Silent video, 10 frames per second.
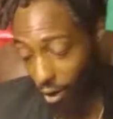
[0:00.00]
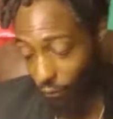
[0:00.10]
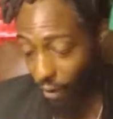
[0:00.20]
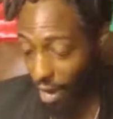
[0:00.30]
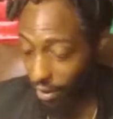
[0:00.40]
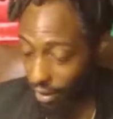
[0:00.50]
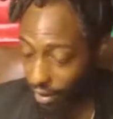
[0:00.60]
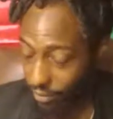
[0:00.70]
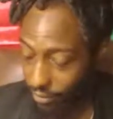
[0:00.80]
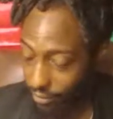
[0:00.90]
on fire,
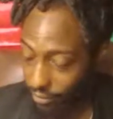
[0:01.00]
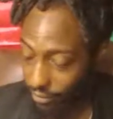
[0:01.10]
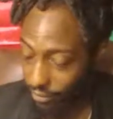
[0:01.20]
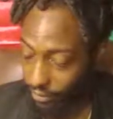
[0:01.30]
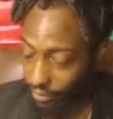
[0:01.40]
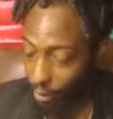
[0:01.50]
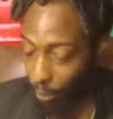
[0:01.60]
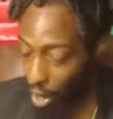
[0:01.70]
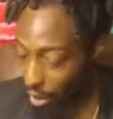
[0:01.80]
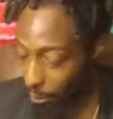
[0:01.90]
huh? The
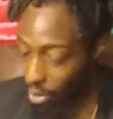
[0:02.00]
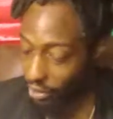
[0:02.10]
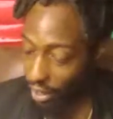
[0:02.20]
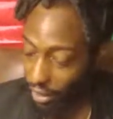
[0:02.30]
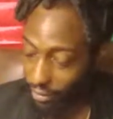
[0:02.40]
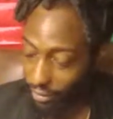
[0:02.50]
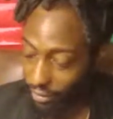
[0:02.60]
burning bush, huh?